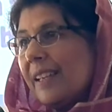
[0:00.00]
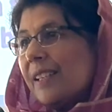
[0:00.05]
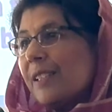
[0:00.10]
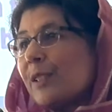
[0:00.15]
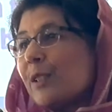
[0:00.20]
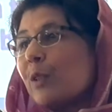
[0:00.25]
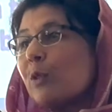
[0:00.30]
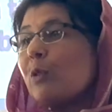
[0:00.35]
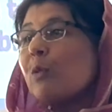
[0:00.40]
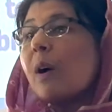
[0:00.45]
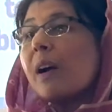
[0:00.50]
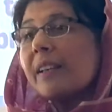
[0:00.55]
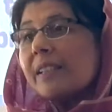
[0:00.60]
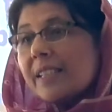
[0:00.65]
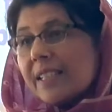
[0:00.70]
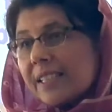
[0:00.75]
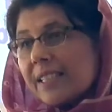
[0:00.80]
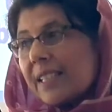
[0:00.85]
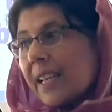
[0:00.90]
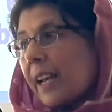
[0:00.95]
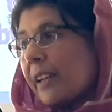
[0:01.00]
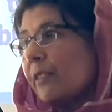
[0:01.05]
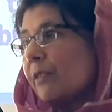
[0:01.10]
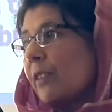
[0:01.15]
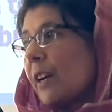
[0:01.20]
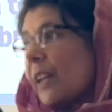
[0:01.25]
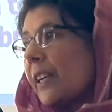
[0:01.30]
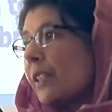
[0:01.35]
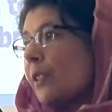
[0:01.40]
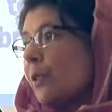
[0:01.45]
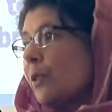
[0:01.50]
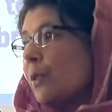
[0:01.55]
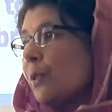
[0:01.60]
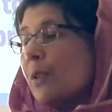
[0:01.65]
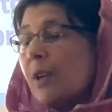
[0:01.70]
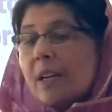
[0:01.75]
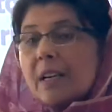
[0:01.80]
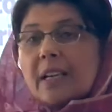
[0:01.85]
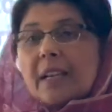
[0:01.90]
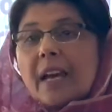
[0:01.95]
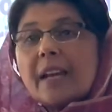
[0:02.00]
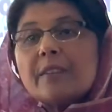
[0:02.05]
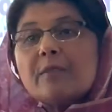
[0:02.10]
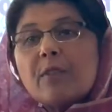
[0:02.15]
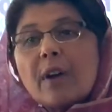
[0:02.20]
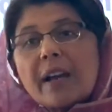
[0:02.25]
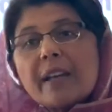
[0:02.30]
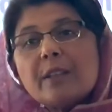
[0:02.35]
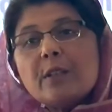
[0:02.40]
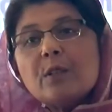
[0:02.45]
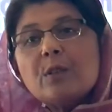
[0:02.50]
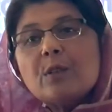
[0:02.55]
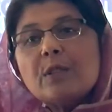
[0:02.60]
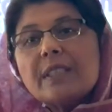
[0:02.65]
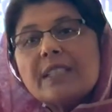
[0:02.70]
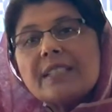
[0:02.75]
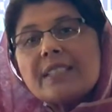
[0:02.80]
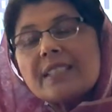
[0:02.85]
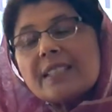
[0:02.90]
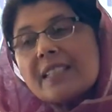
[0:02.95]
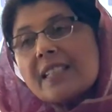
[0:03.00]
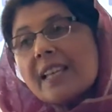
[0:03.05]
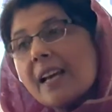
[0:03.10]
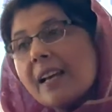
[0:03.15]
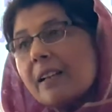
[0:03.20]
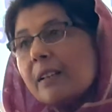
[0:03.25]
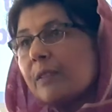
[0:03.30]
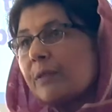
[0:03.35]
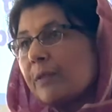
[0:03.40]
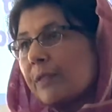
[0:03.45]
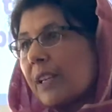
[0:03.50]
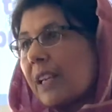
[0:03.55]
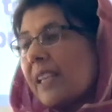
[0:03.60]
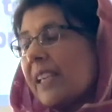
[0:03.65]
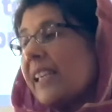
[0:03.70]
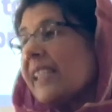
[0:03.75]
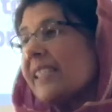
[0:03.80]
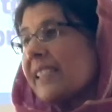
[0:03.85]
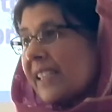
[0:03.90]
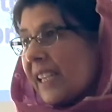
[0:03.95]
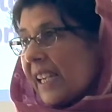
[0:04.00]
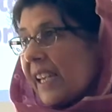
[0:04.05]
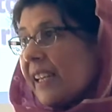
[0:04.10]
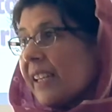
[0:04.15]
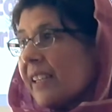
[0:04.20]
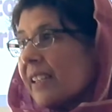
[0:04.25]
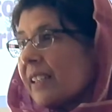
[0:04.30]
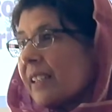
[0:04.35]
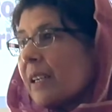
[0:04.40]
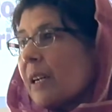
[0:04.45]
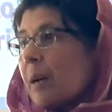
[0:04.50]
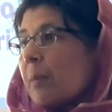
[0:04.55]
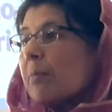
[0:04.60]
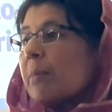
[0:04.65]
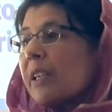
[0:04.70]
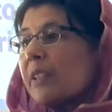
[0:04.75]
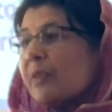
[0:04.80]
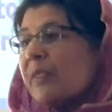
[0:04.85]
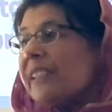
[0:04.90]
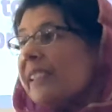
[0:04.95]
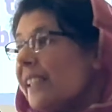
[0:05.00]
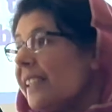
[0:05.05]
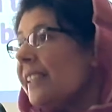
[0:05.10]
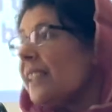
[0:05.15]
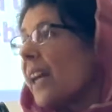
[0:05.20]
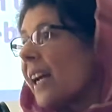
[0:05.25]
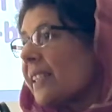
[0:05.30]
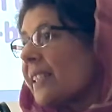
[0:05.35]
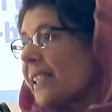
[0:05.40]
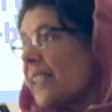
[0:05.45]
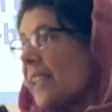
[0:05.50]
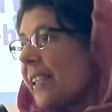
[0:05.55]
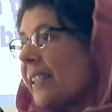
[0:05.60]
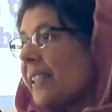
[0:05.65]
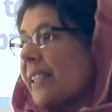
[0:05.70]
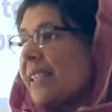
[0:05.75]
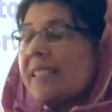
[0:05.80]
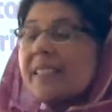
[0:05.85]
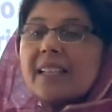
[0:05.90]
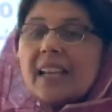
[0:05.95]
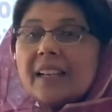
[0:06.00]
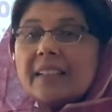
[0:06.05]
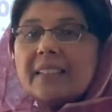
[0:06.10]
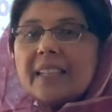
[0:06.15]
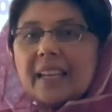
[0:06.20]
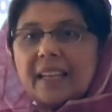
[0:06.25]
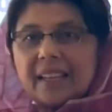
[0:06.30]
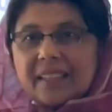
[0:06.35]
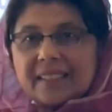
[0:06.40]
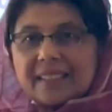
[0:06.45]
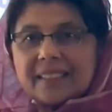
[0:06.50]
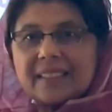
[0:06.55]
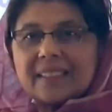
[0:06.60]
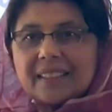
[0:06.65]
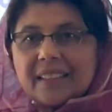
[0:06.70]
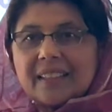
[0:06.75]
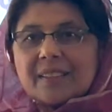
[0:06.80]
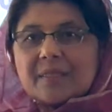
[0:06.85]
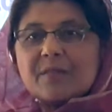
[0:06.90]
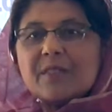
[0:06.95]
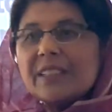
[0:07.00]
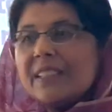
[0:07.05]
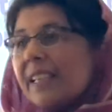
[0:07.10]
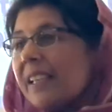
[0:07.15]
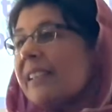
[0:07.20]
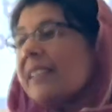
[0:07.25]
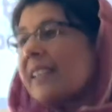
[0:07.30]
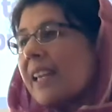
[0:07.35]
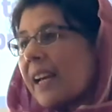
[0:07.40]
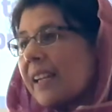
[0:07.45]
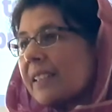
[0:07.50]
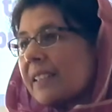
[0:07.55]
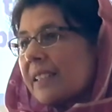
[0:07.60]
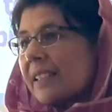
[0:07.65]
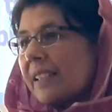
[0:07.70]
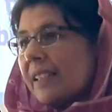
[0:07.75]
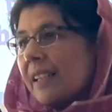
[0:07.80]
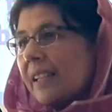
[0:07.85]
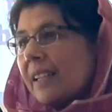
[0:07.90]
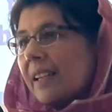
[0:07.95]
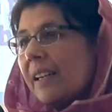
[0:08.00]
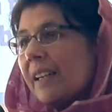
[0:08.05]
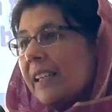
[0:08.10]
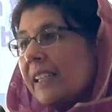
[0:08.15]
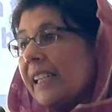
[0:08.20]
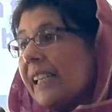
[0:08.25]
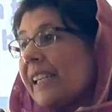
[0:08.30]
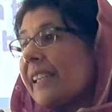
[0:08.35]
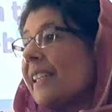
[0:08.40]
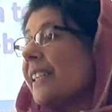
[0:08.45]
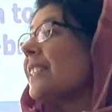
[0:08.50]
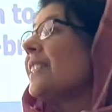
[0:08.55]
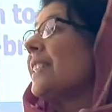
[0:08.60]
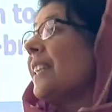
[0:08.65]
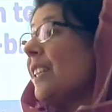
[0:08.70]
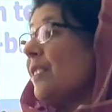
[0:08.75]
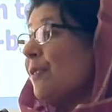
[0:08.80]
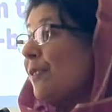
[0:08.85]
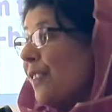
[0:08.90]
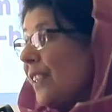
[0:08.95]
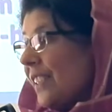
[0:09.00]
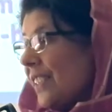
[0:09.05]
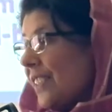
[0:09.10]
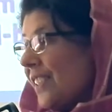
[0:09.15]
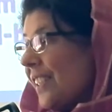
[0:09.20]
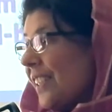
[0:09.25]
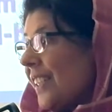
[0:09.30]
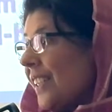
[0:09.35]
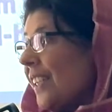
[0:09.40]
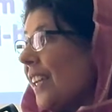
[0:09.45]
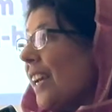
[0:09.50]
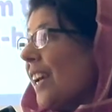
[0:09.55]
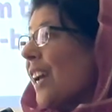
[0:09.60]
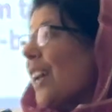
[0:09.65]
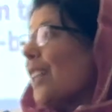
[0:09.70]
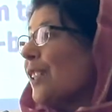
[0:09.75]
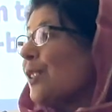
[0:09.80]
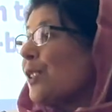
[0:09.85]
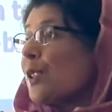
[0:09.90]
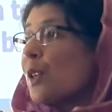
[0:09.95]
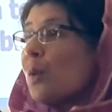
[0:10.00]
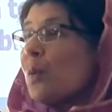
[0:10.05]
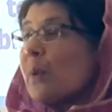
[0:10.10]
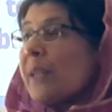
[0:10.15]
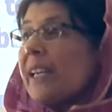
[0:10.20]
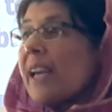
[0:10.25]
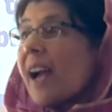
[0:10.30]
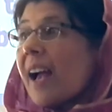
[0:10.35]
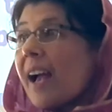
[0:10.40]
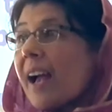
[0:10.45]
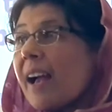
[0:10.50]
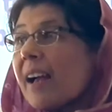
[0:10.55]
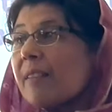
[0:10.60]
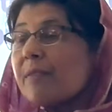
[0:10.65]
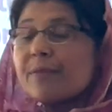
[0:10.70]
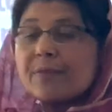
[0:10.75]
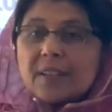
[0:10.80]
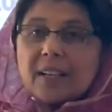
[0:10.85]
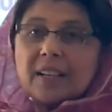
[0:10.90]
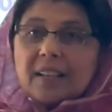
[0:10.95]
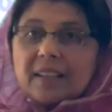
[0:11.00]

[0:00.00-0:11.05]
So to understand Vaheguru, and Vaheguru itself is ik, but within that ik is anek. Within that ik is infinity. And so we have